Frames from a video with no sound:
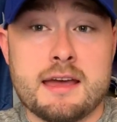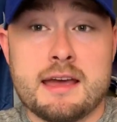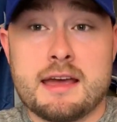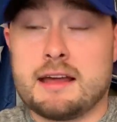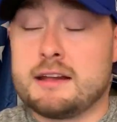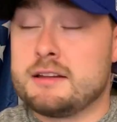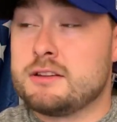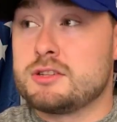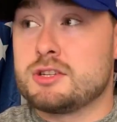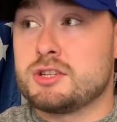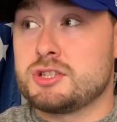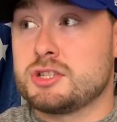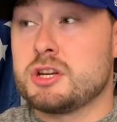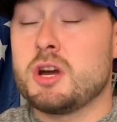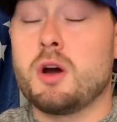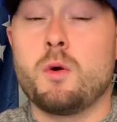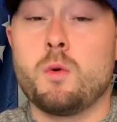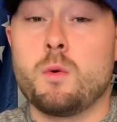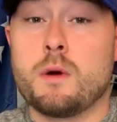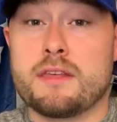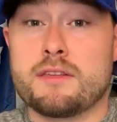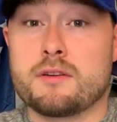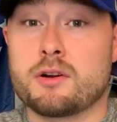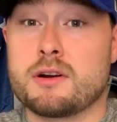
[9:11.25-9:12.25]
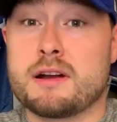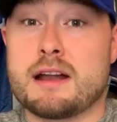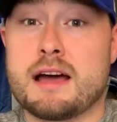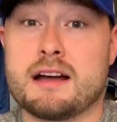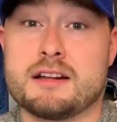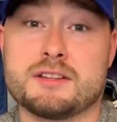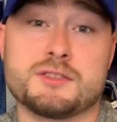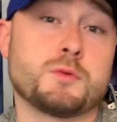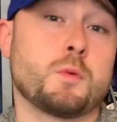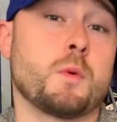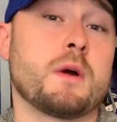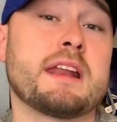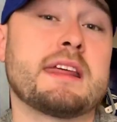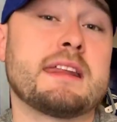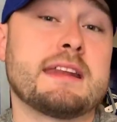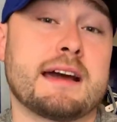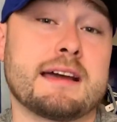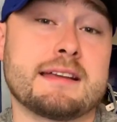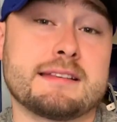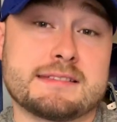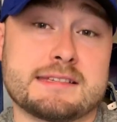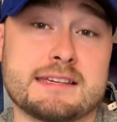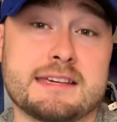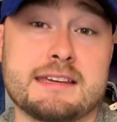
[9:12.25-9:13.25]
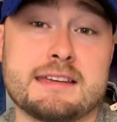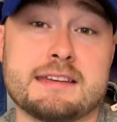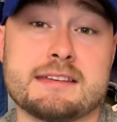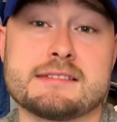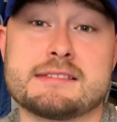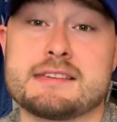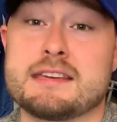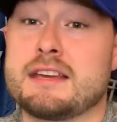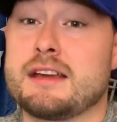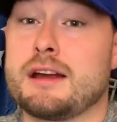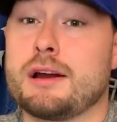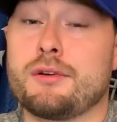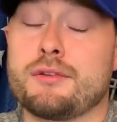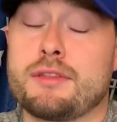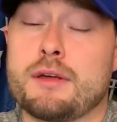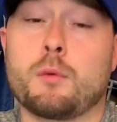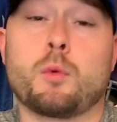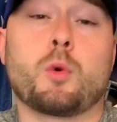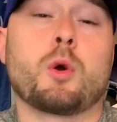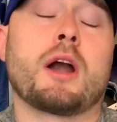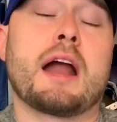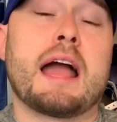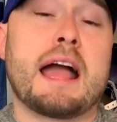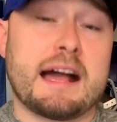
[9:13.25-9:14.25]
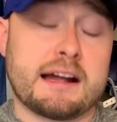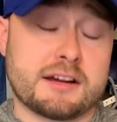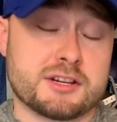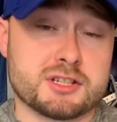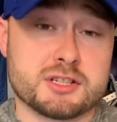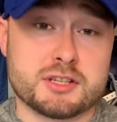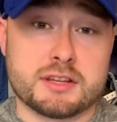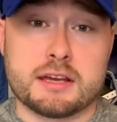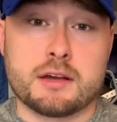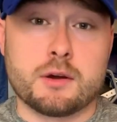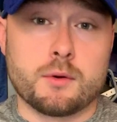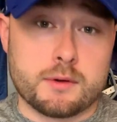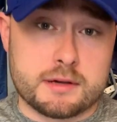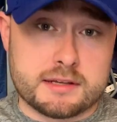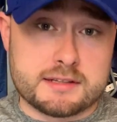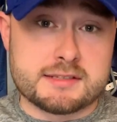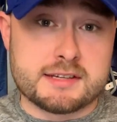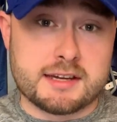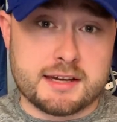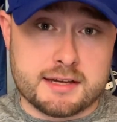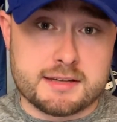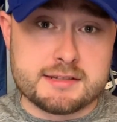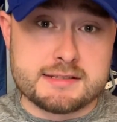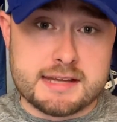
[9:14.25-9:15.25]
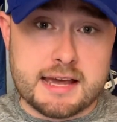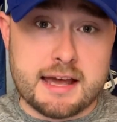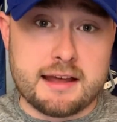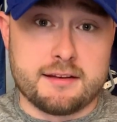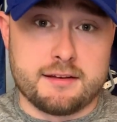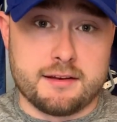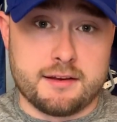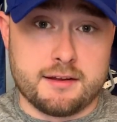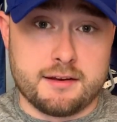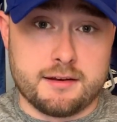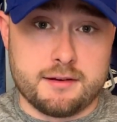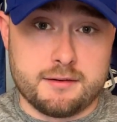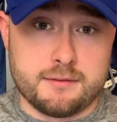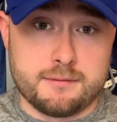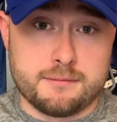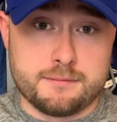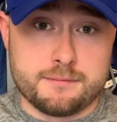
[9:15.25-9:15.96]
and to show whether or not 2019 is a year that we're actually going to contend in.